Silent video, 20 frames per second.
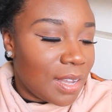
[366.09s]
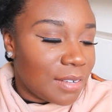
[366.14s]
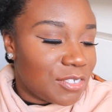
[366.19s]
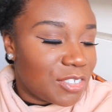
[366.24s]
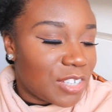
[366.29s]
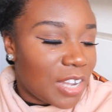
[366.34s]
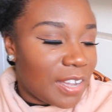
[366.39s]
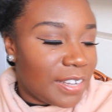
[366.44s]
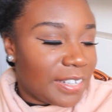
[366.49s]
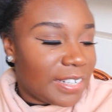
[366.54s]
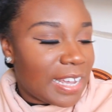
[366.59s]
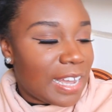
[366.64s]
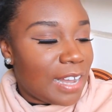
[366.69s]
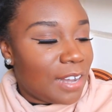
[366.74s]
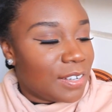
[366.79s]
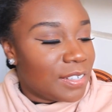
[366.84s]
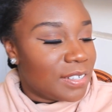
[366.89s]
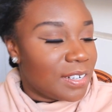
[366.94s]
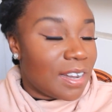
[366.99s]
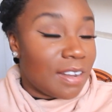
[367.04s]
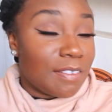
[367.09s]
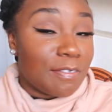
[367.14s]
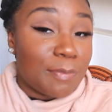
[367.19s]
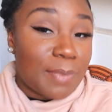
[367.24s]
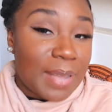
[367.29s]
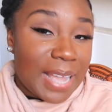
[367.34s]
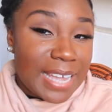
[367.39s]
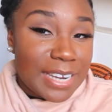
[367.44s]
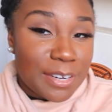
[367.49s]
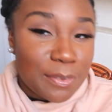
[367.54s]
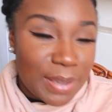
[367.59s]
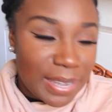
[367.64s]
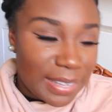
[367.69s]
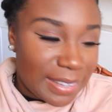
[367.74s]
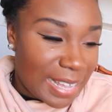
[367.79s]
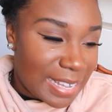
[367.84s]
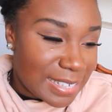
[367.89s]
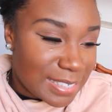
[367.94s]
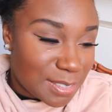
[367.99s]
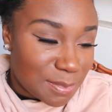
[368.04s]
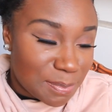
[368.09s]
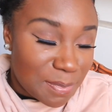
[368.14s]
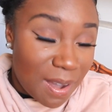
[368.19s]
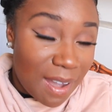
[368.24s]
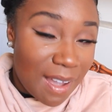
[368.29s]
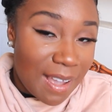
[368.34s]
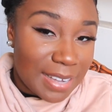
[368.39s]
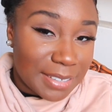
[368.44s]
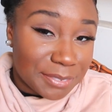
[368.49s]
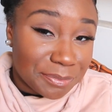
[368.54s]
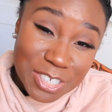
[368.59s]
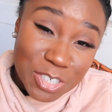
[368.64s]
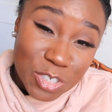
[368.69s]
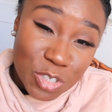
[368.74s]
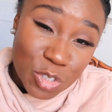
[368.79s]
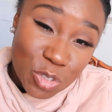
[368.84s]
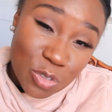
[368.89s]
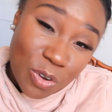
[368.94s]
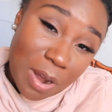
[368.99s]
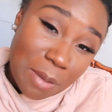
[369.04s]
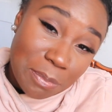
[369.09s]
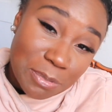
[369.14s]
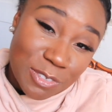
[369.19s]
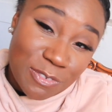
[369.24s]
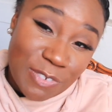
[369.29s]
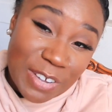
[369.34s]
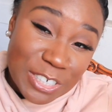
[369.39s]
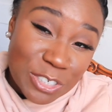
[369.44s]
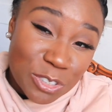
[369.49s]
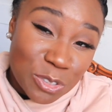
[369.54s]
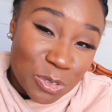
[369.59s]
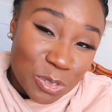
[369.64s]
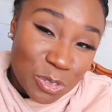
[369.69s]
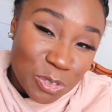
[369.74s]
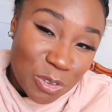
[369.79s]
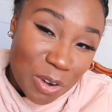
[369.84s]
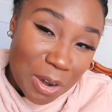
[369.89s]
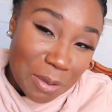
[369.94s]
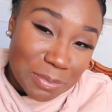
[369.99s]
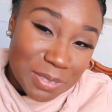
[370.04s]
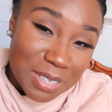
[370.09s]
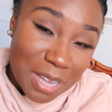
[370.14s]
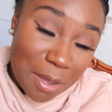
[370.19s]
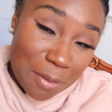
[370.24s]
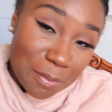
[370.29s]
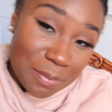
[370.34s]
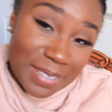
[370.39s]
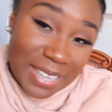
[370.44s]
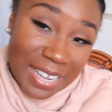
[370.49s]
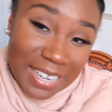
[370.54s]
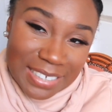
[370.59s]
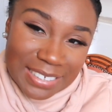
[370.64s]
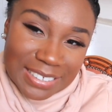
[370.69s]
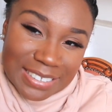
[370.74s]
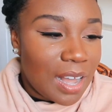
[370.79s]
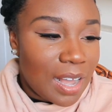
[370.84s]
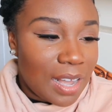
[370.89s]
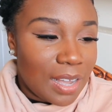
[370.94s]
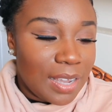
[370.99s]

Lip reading: I've shouted it out enough, but anyway, that's my scrubs, facial scrubs update.